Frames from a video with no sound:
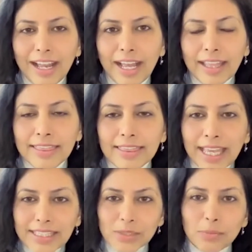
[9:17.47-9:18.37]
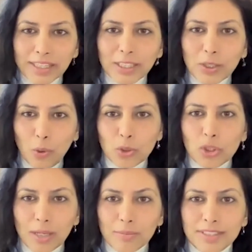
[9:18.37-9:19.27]
And that's where the
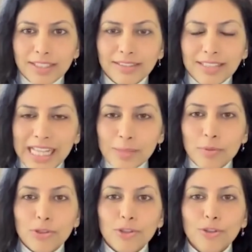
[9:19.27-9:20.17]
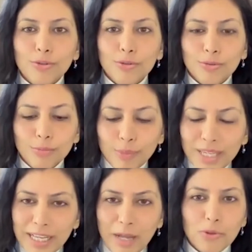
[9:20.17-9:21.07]
coach comes and helps you be
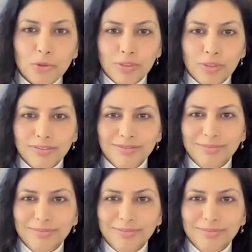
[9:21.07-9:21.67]
accountable,